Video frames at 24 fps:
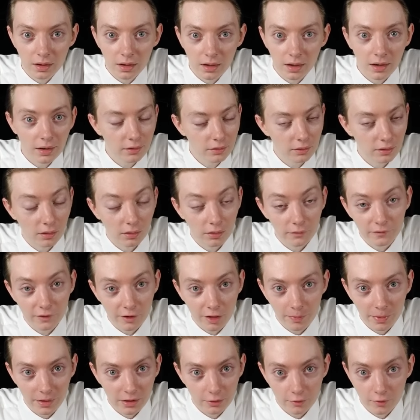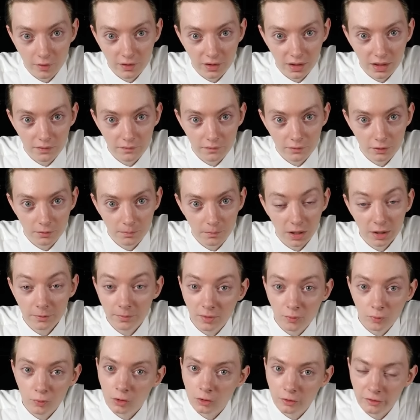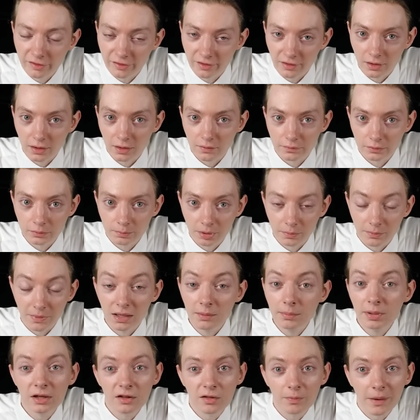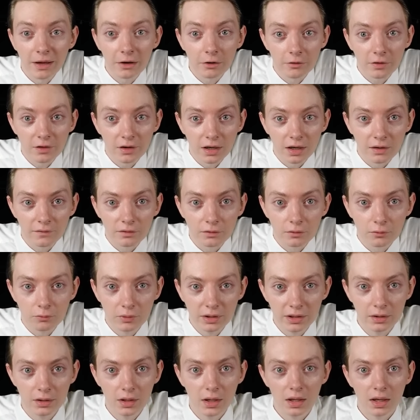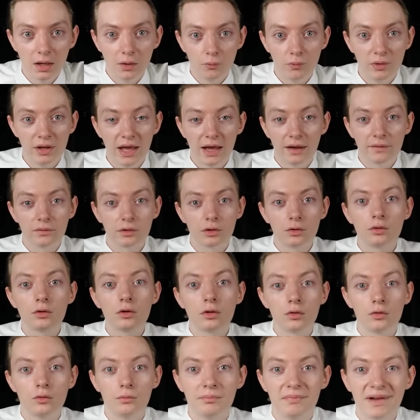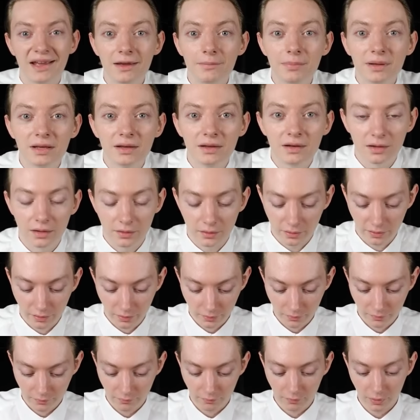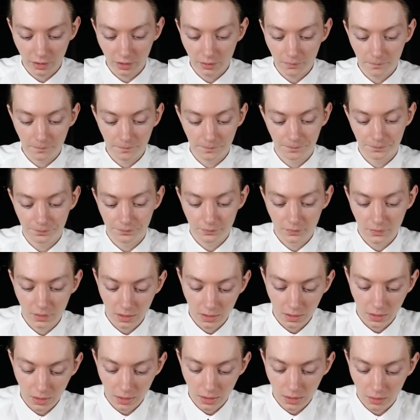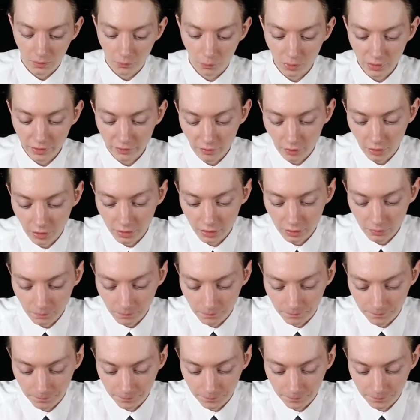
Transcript: I don't know if it's better than ever. It might be worse than ever, but maybe it's better than ever. We have no clue. Maybe it is, right? What is on it?